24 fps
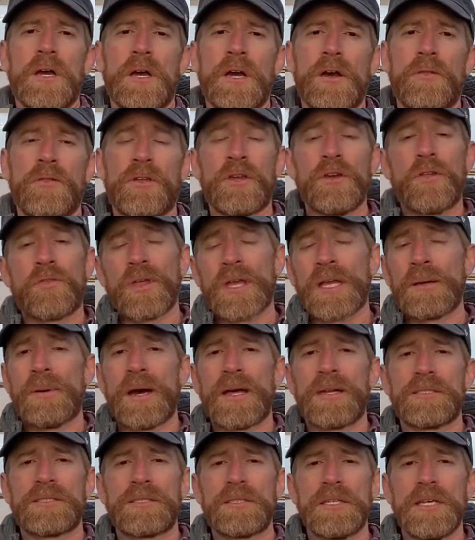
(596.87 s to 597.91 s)
The good thing
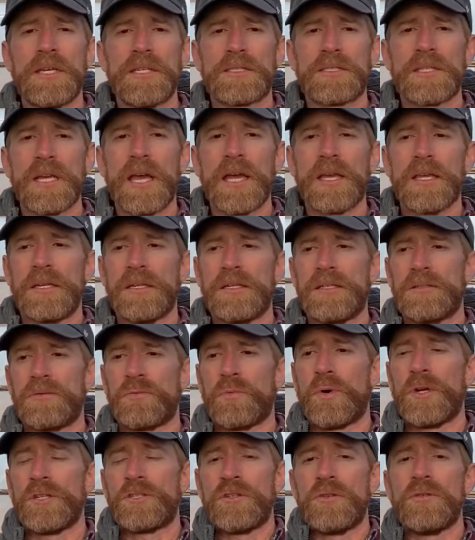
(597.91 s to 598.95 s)
about a CSA is
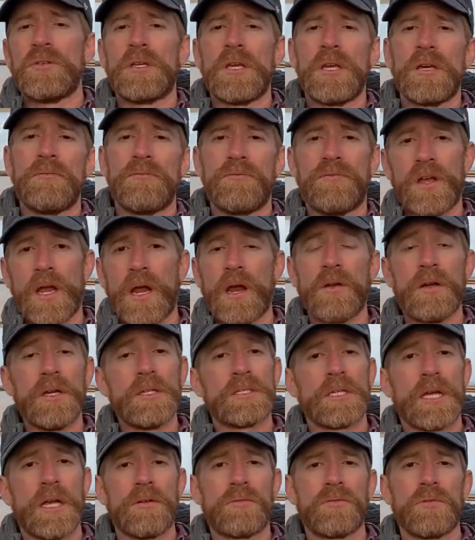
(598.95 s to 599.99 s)
what you get varies
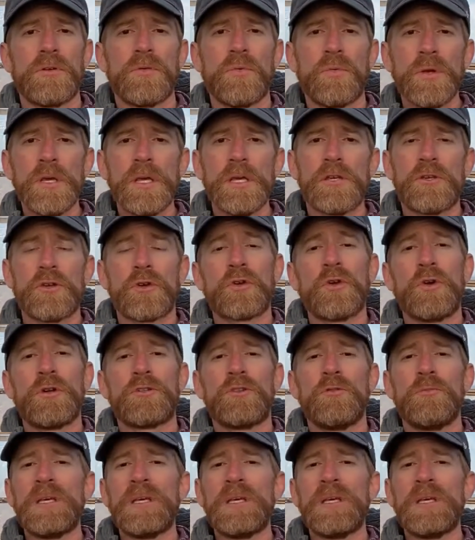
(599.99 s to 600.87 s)
every week. You're going to be